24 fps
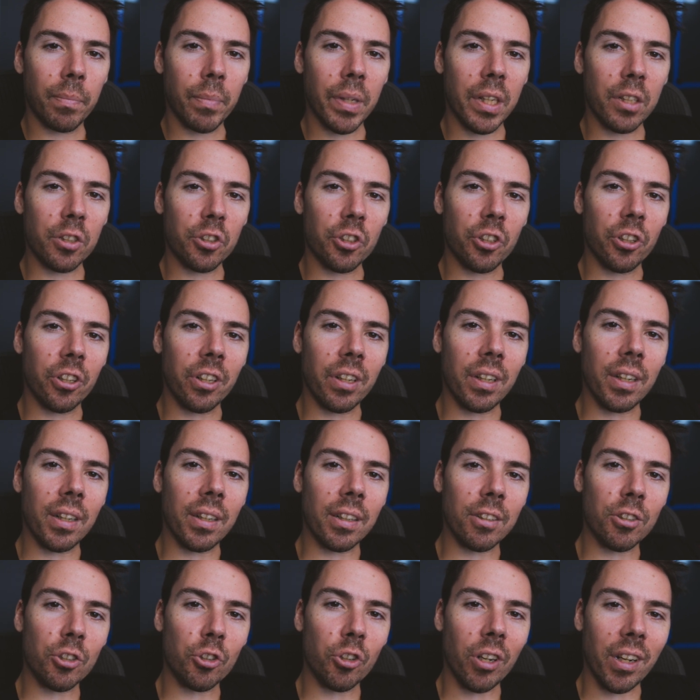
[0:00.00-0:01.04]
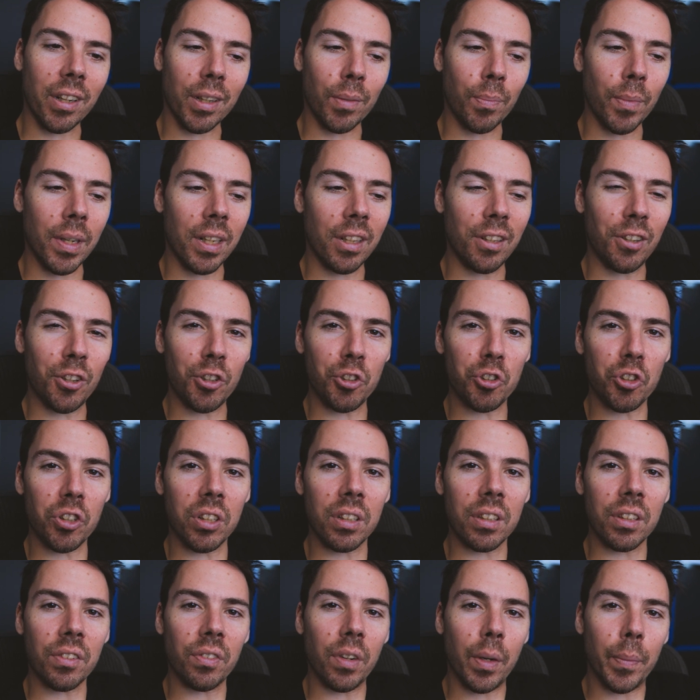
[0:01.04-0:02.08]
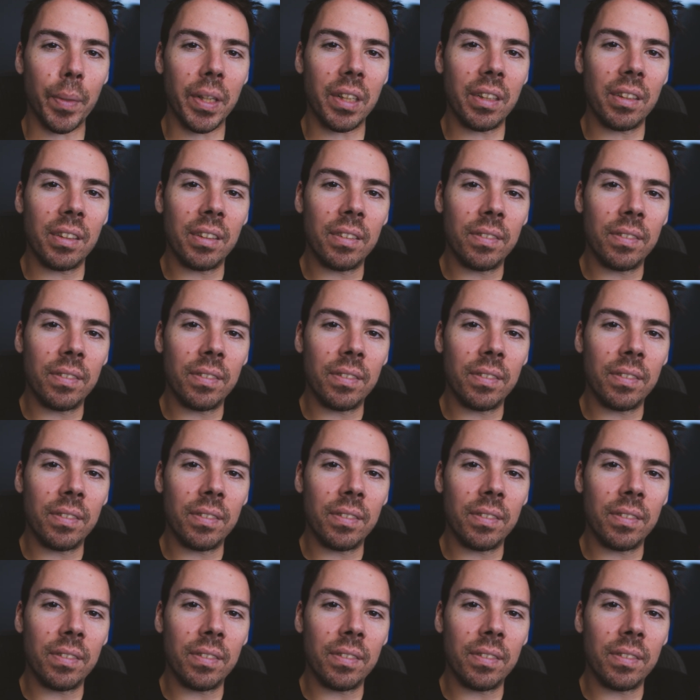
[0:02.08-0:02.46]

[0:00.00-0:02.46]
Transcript: Not sure you're going to extract many nutrients from it.